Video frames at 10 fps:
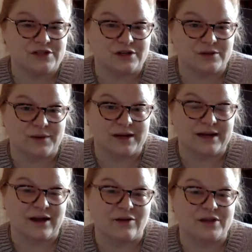to her right
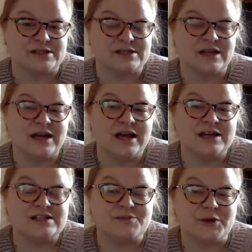now, this
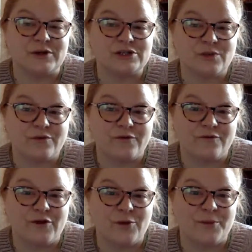spiritual
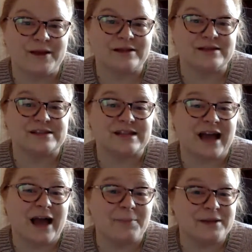fulfillment, this
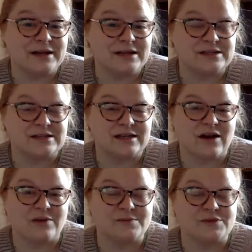happiness that
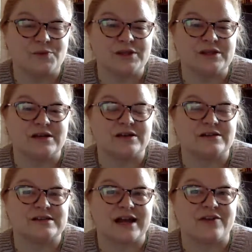comes with the
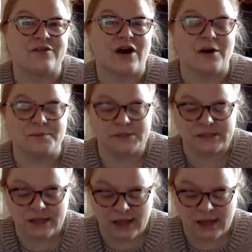Ten of Cups.